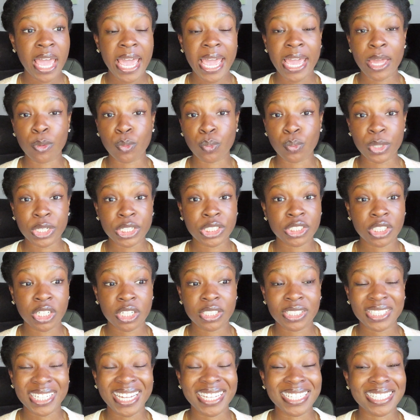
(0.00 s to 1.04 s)
and
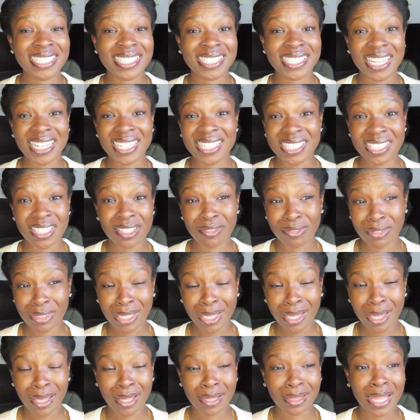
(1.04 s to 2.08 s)
research
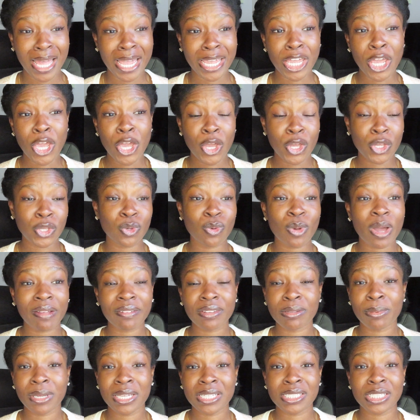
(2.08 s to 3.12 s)
extensively. Like, you have
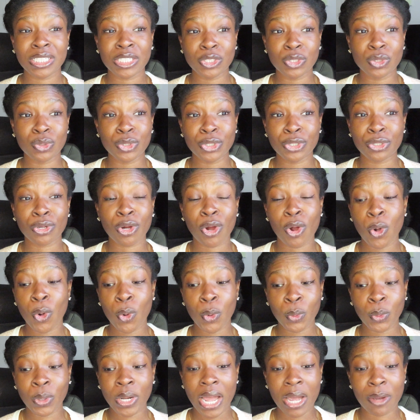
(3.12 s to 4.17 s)
to basically do your
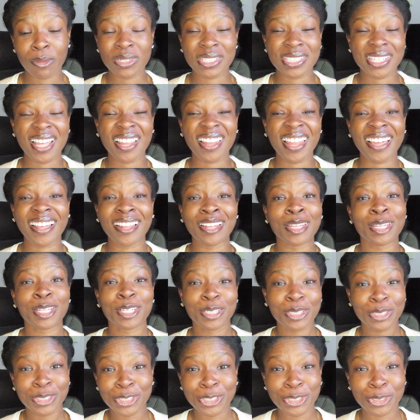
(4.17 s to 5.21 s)
own, I would say, like
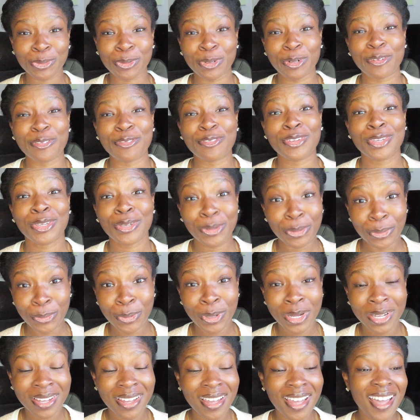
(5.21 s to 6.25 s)
literature review
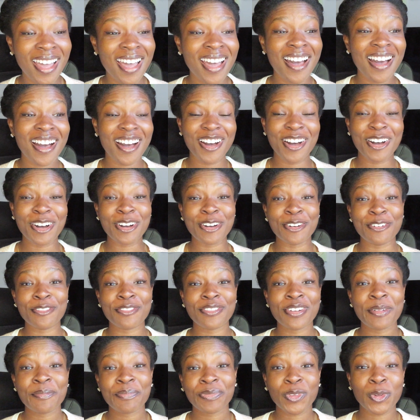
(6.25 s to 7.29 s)
of,
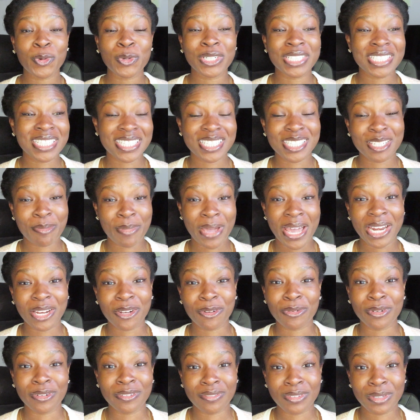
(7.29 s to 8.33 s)
or systematic
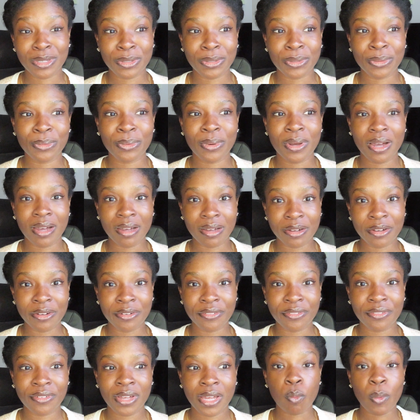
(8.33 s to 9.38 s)
review
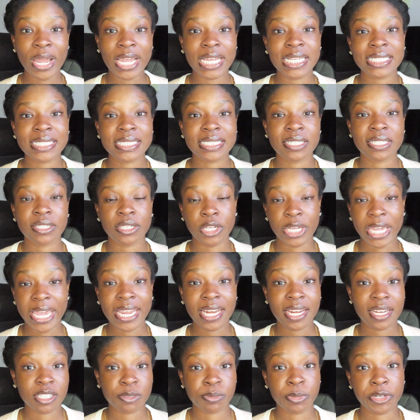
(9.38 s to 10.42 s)
of ways to gain
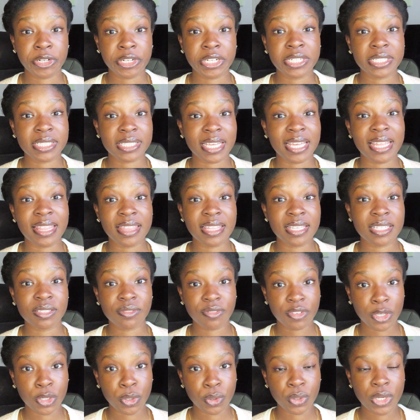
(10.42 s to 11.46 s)
experience in this
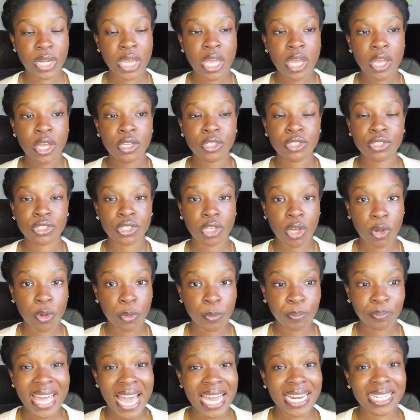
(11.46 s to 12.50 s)
field. So
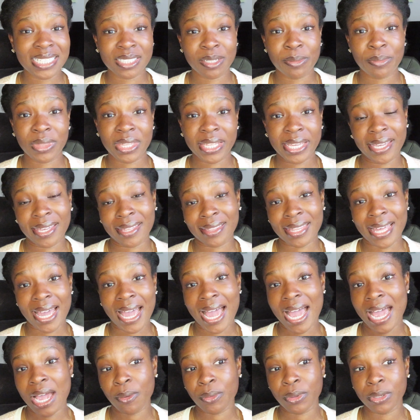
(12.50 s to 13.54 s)
that is something that
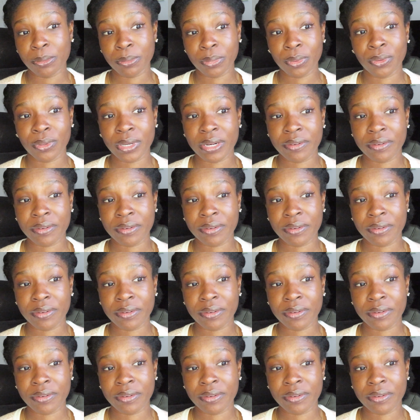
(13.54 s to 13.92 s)
I would implore